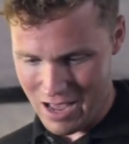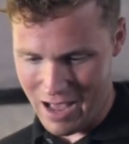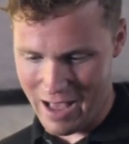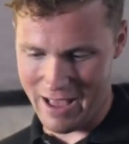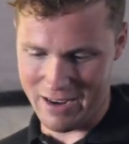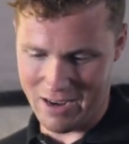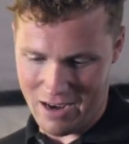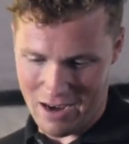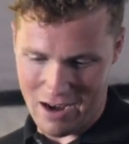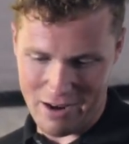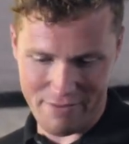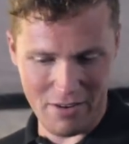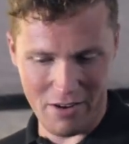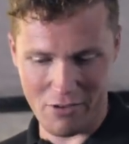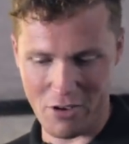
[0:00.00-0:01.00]
And
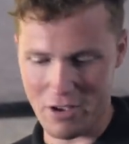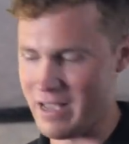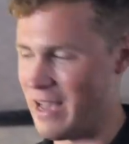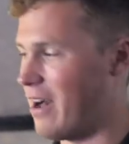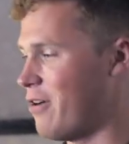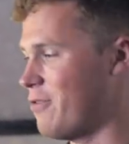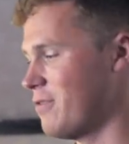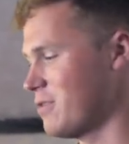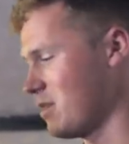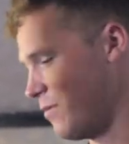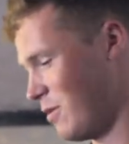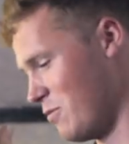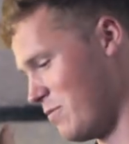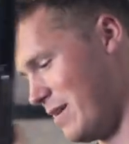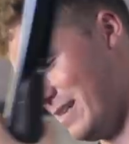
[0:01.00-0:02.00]
if you could get over some
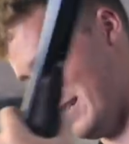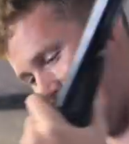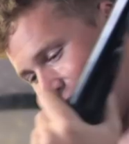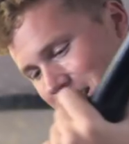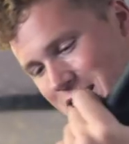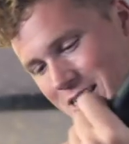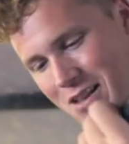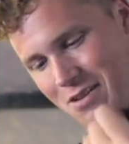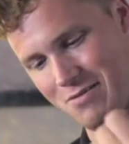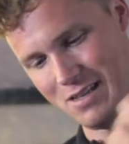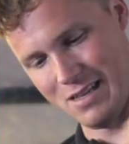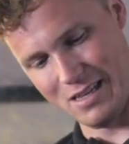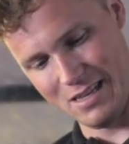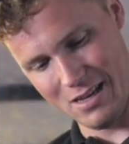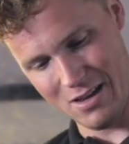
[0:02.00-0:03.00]
of the bits, it is lovely.